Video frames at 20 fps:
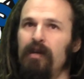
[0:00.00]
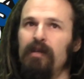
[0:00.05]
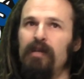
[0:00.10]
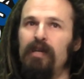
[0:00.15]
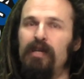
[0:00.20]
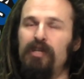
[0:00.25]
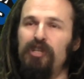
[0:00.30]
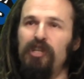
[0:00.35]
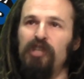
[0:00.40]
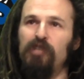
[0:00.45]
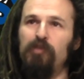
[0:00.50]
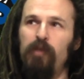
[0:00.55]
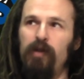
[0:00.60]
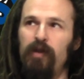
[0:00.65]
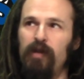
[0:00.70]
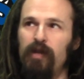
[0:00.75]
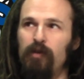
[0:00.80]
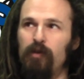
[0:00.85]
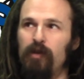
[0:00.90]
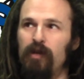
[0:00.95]
lot of
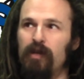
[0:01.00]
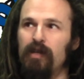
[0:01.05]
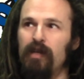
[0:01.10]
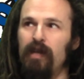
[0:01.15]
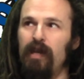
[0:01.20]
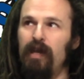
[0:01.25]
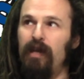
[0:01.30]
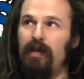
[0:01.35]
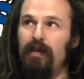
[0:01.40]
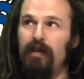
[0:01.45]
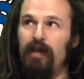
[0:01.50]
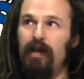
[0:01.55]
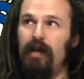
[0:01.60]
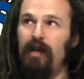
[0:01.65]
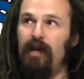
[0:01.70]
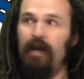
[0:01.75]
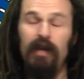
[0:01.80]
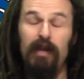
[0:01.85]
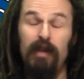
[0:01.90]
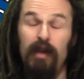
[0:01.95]
Shakespearean work, and
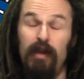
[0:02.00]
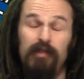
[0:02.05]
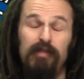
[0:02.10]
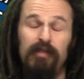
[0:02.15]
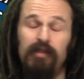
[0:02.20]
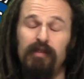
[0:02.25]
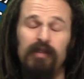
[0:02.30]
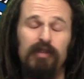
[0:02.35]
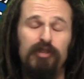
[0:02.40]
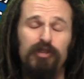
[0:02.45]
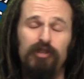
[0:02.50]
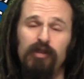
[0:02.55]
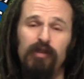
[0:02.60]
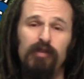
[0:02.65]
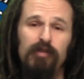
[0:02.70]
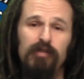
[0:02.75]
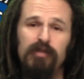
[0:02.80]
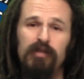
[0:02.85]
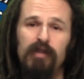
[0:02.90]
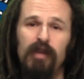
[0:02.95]
I think that
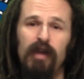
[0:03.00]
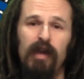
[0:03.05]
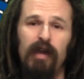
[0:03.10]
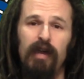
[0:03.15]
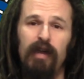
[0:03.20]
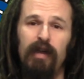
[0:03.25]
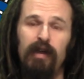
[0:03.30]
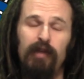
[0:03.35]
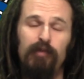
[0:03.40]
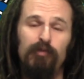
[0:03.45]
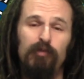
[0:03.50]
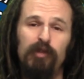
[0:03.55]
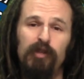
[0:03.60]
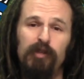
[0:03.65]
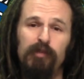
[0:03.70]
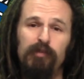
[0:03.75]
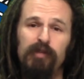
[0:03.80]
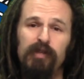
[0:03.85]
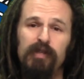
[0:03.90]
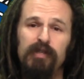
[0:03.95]
shows. I'm
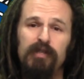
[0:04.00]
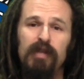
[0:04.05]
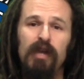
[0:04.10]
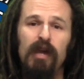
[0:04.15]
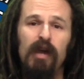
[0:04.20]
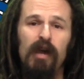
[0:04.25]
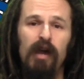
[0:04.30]
really pleased.